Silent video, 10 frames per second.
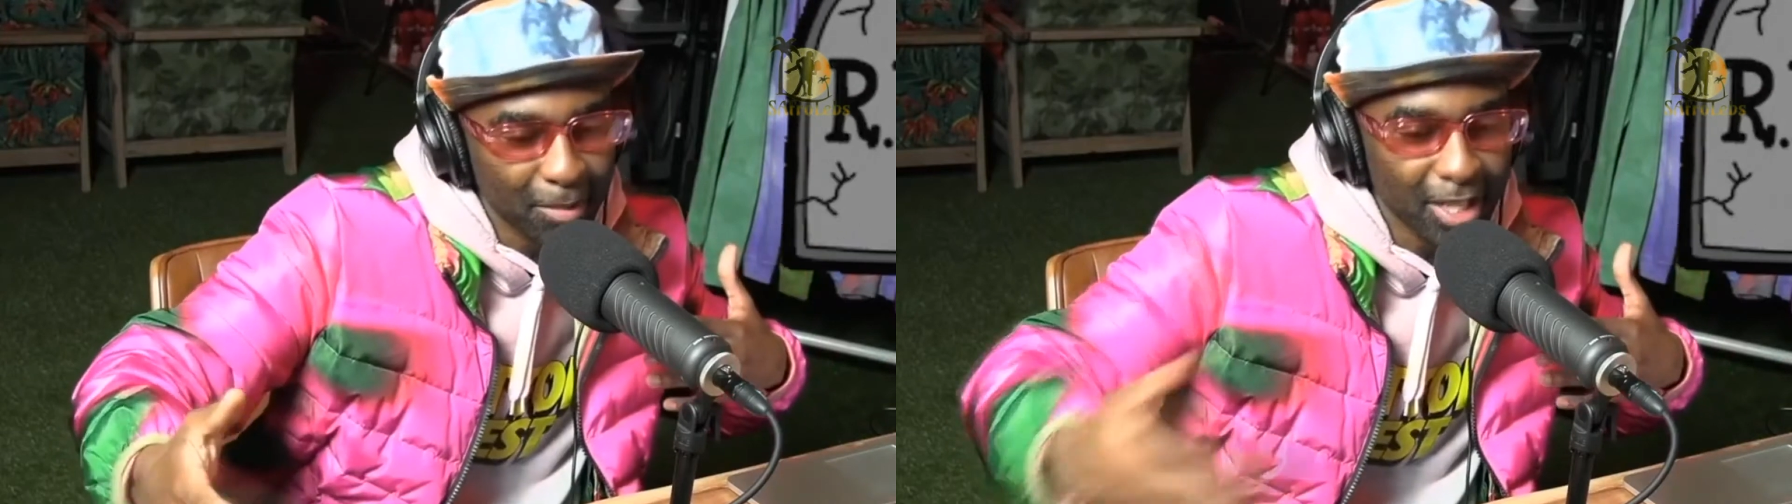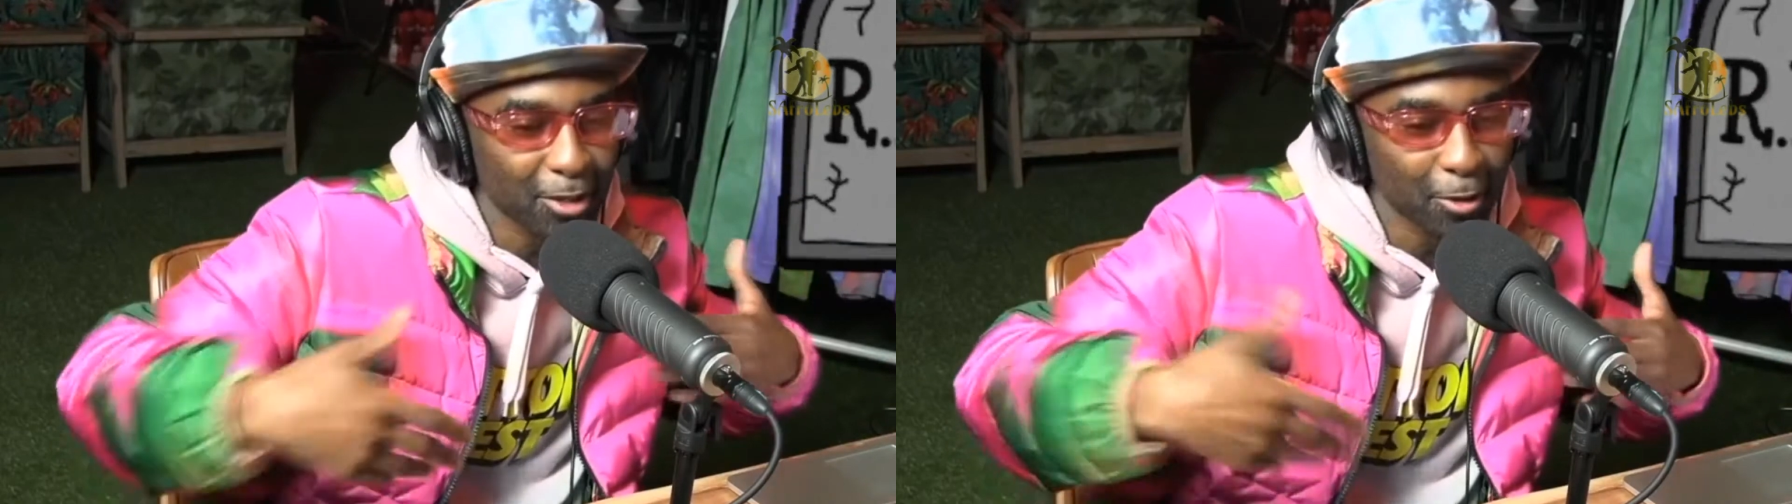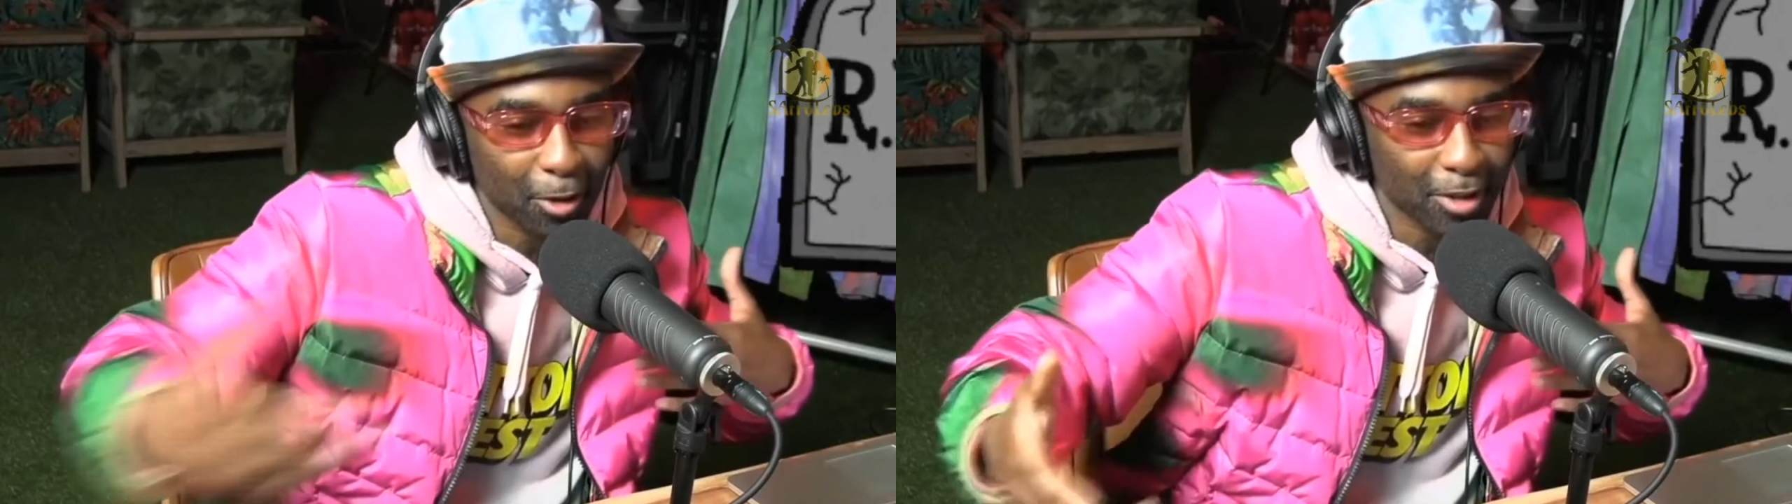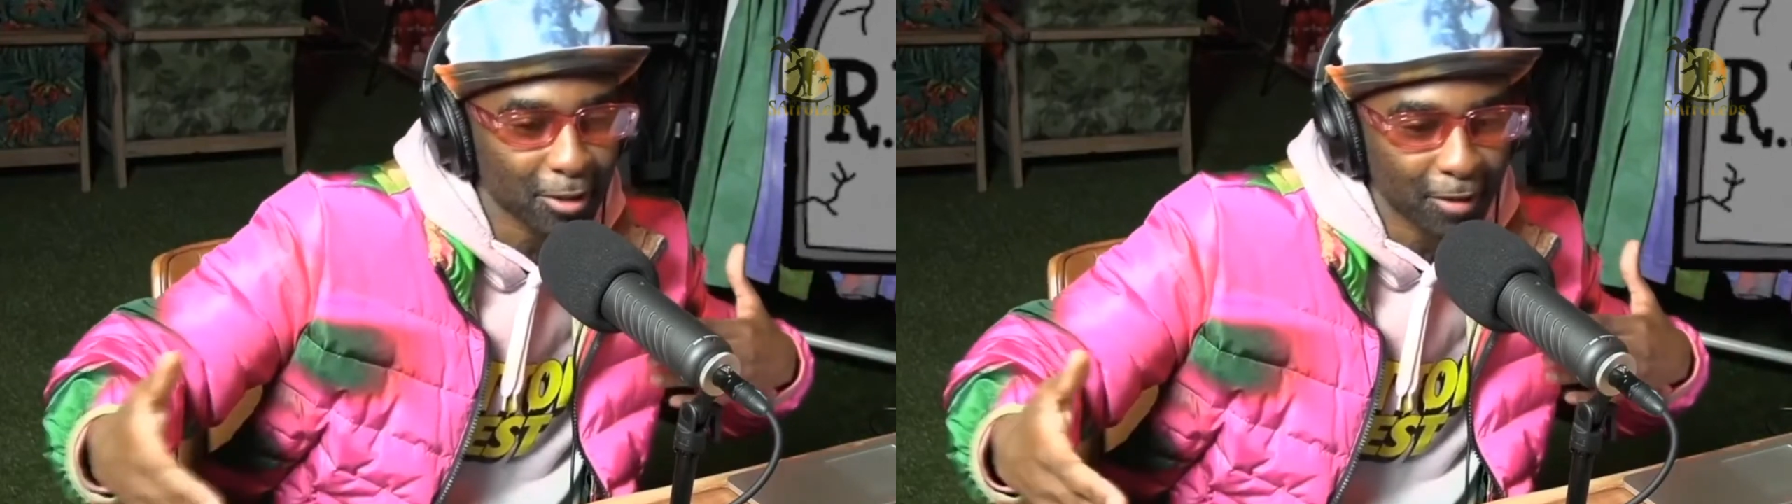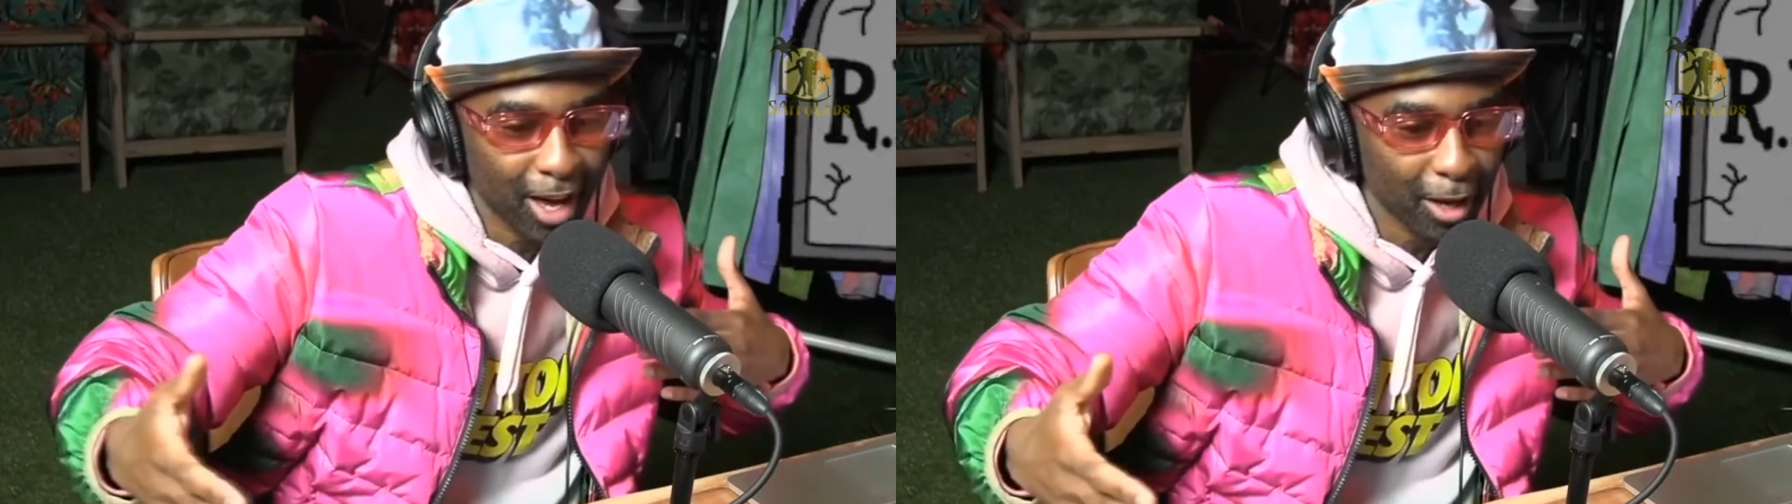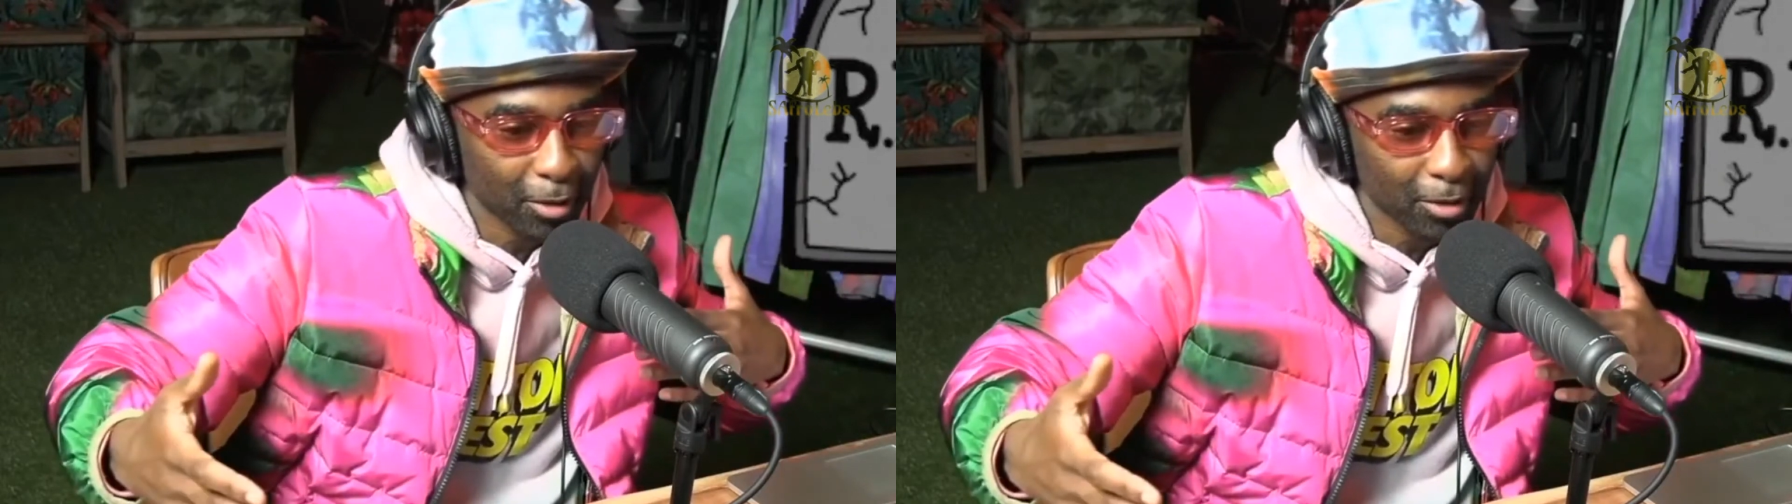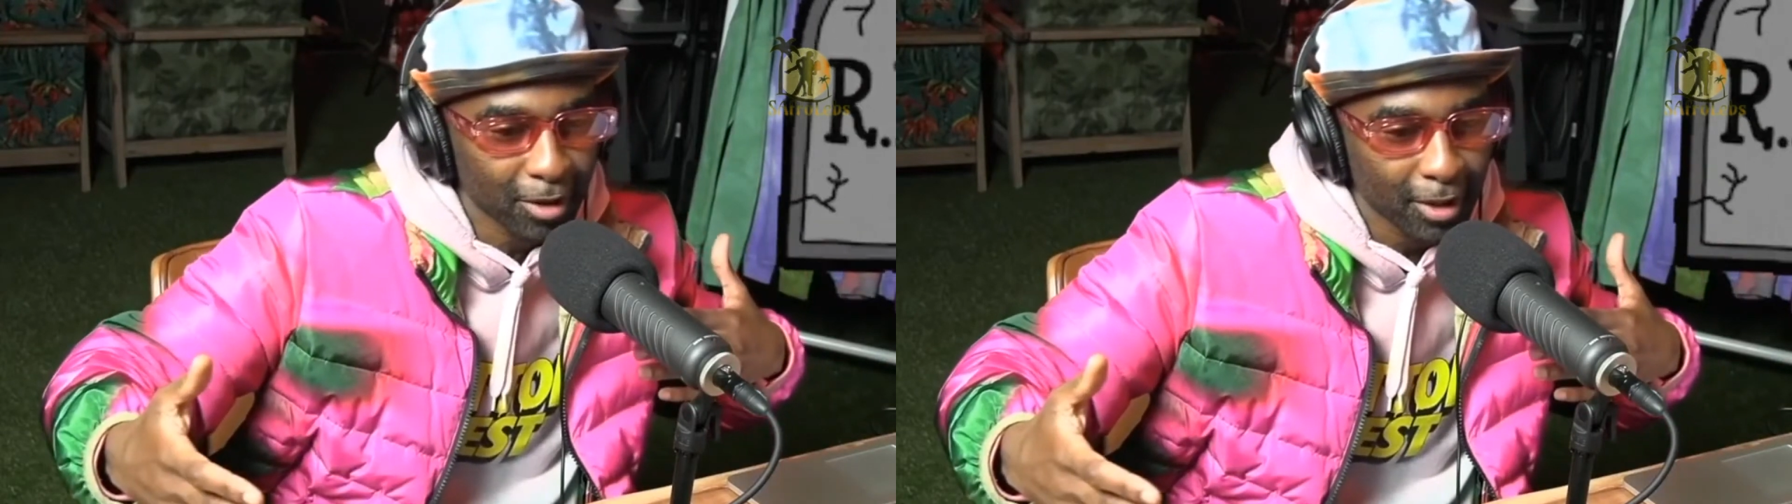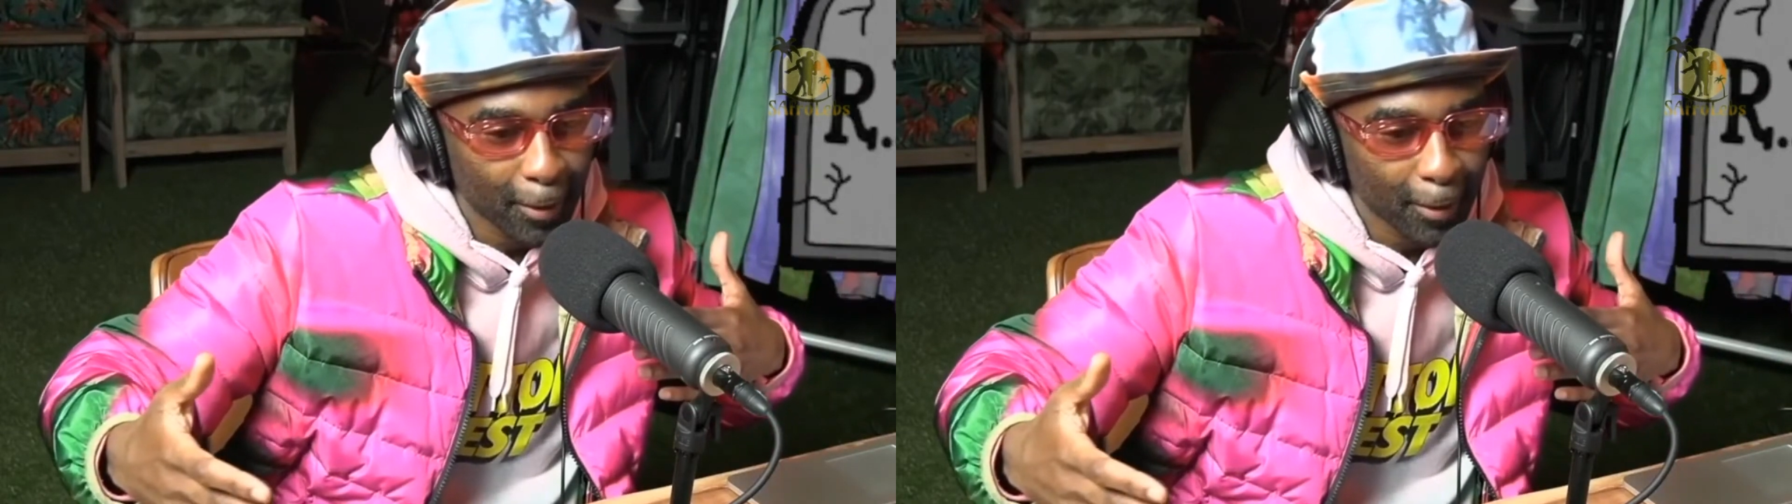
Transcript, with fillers: me stories of how